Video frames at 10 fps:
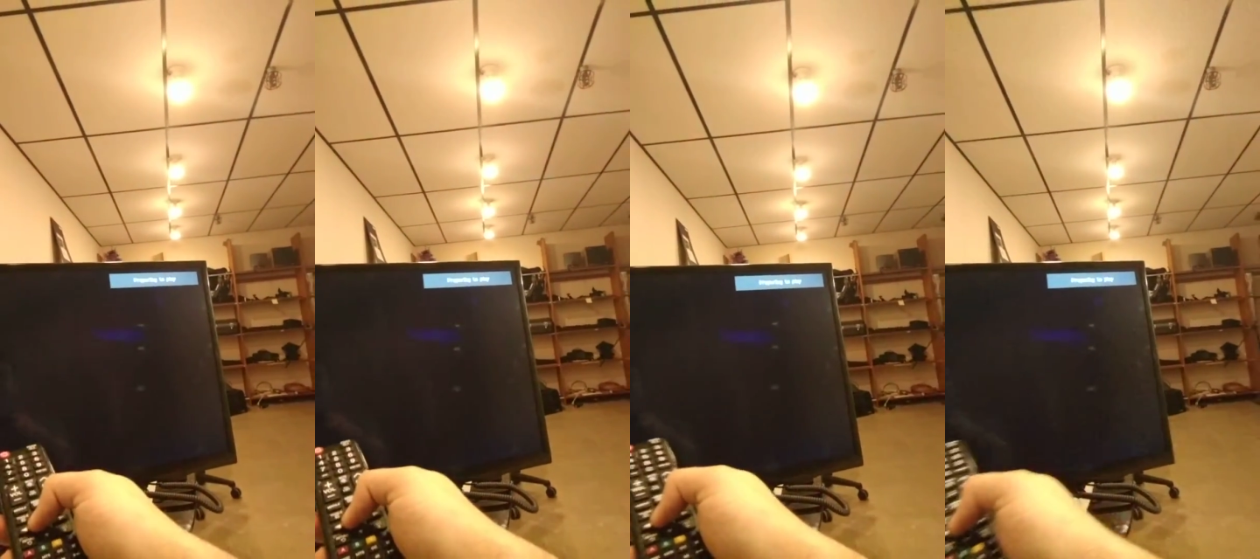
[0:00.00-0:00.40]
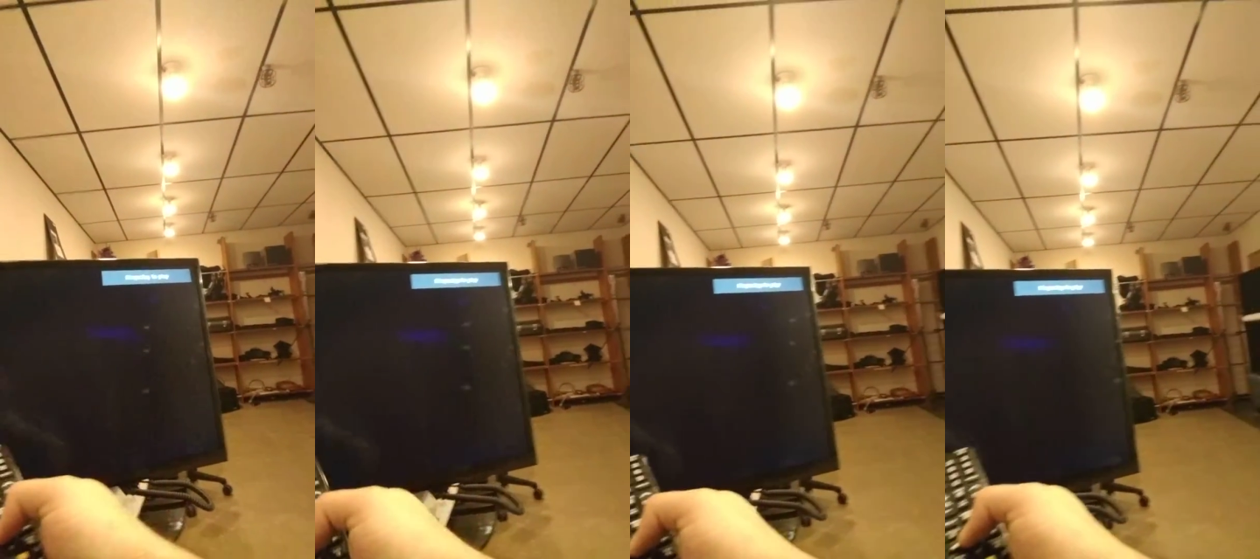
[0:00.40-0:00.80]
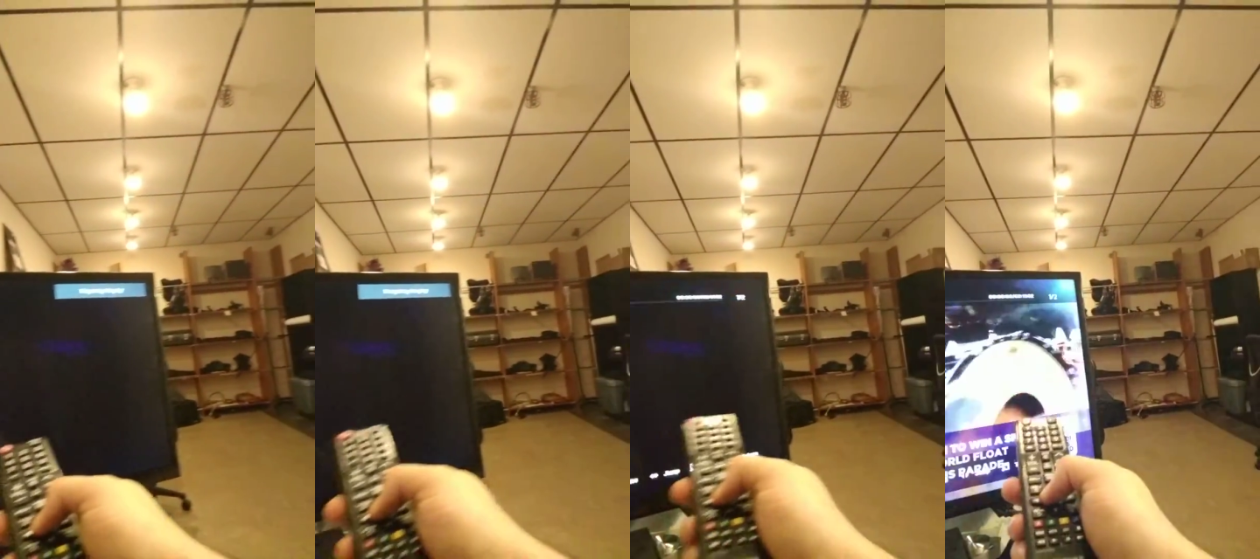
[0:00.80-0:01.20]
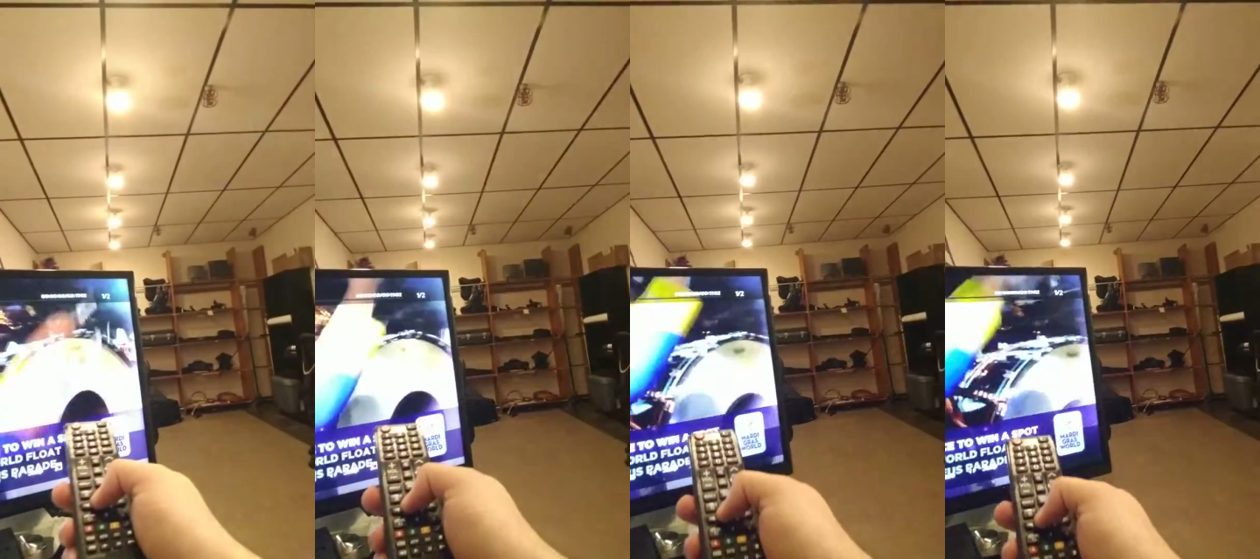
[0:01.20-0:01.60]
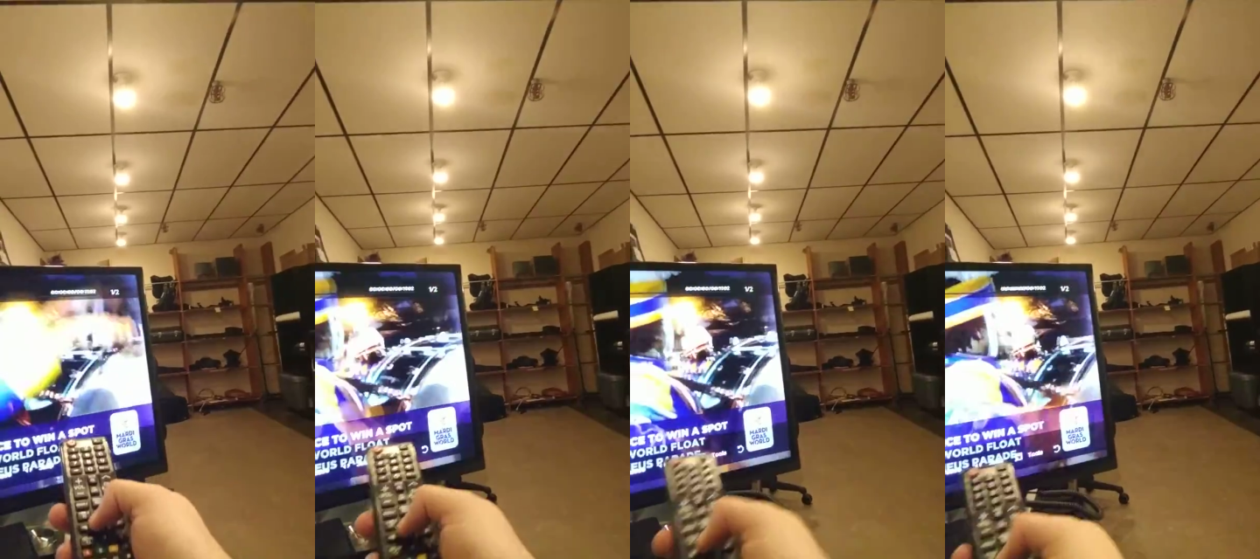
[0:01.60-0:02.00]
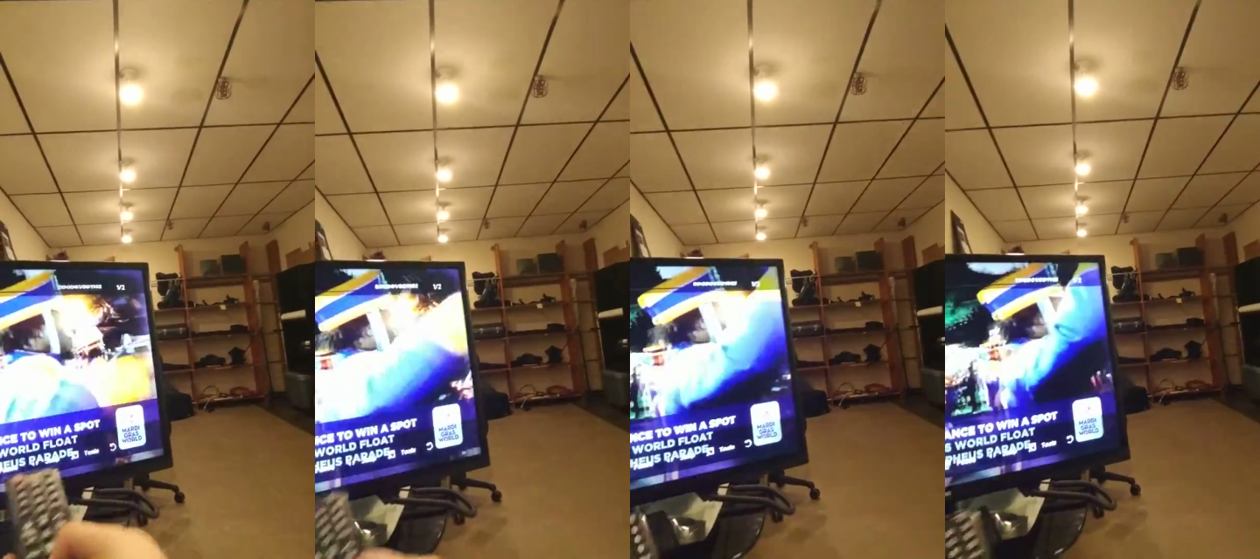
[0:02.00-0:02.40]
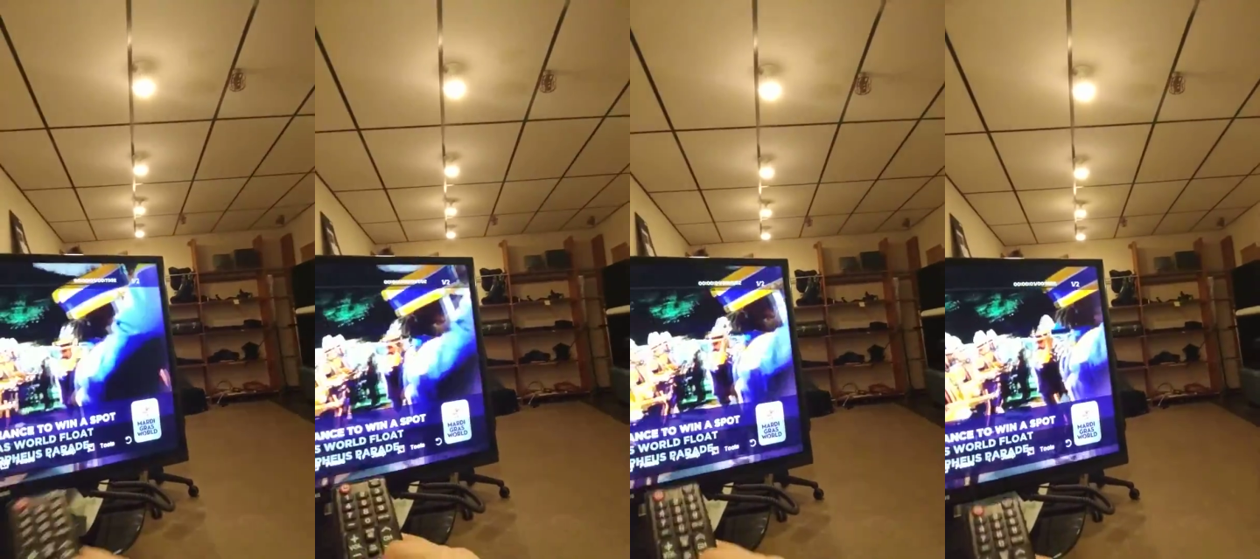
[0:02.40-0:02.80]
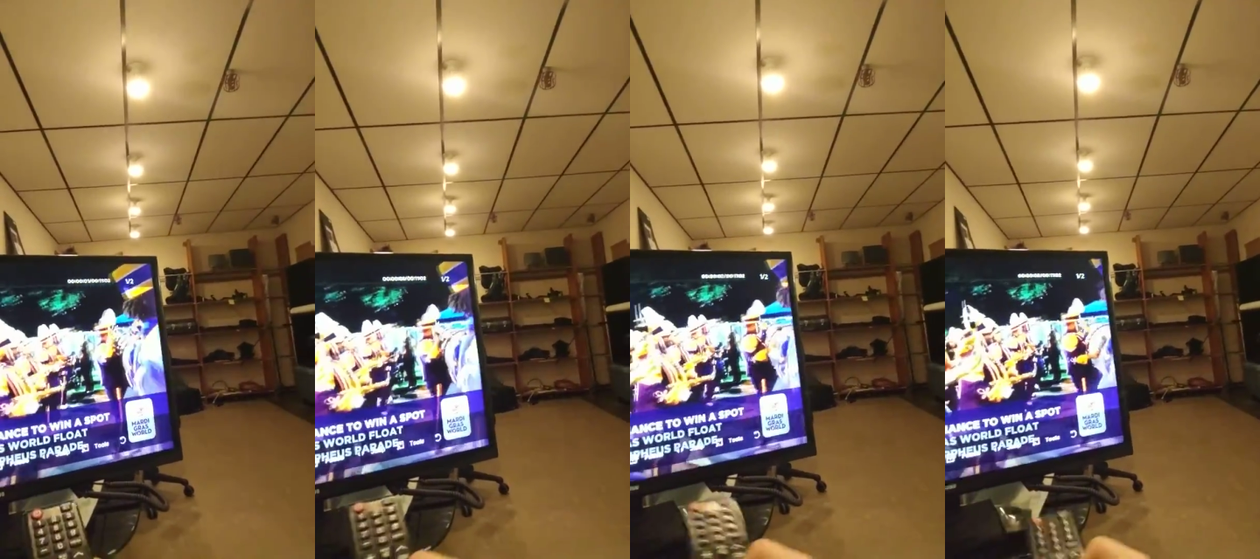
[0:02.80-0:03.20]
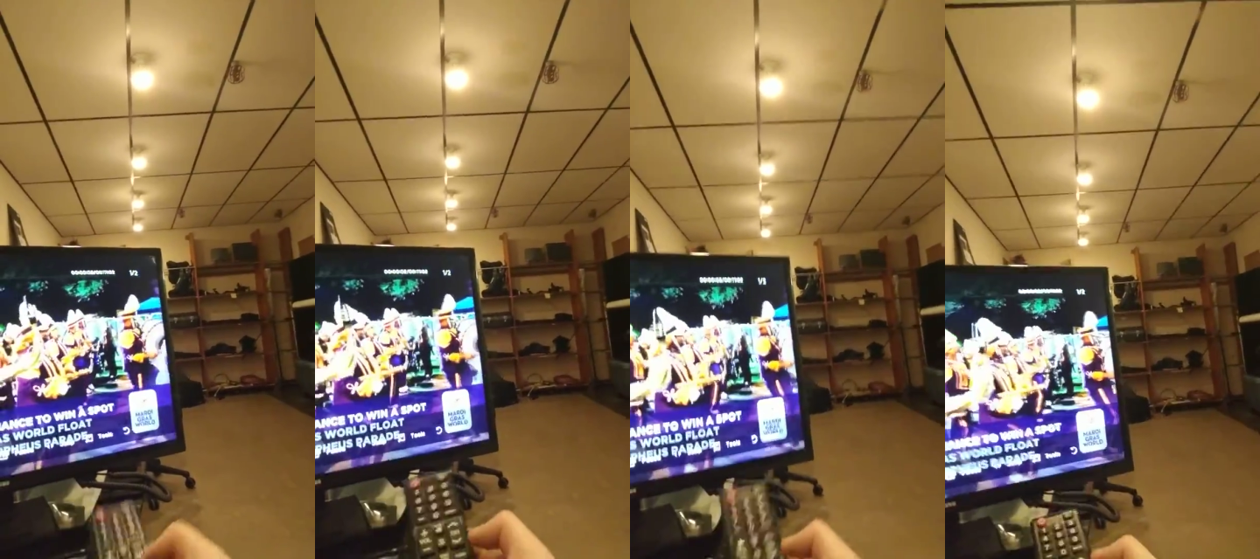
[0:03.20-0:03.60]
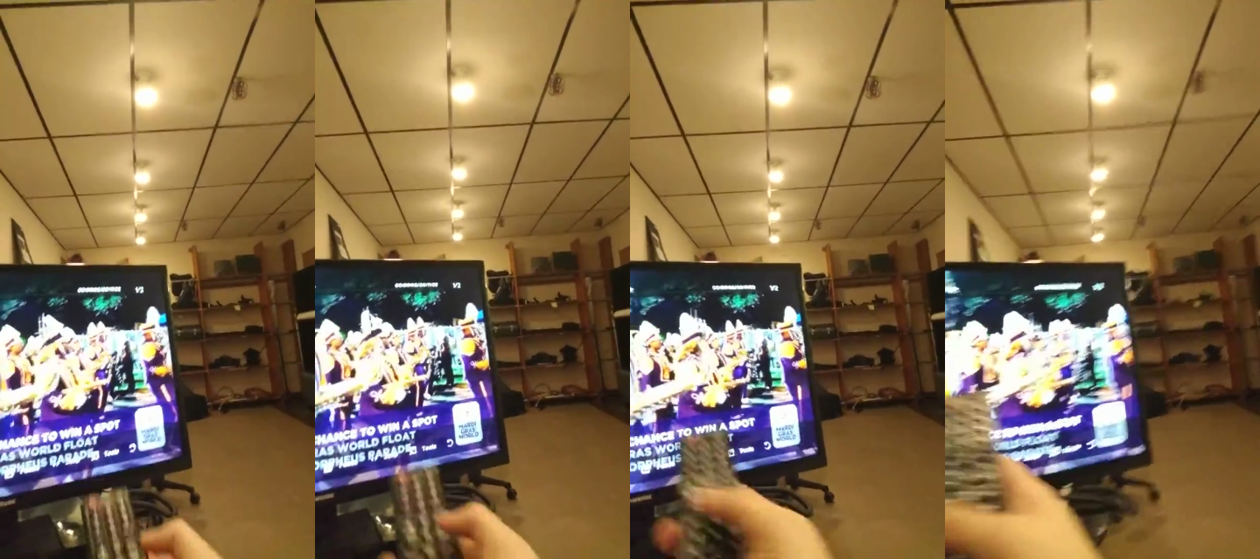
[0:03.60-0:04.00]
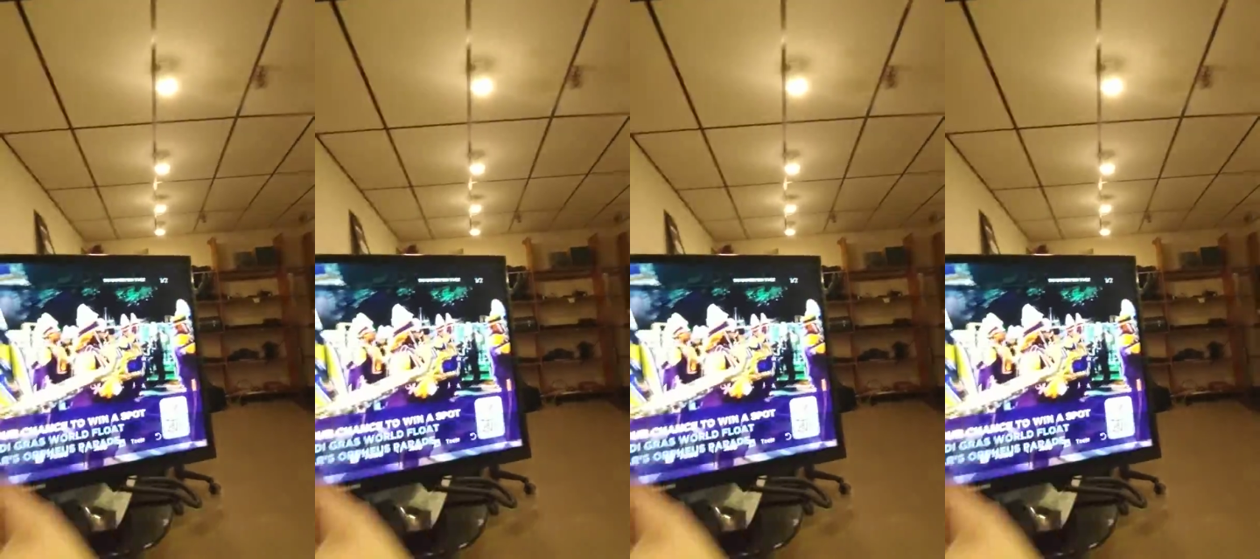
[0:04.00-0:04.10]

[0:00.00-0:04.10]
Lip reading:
Nobody's mouth can be seen.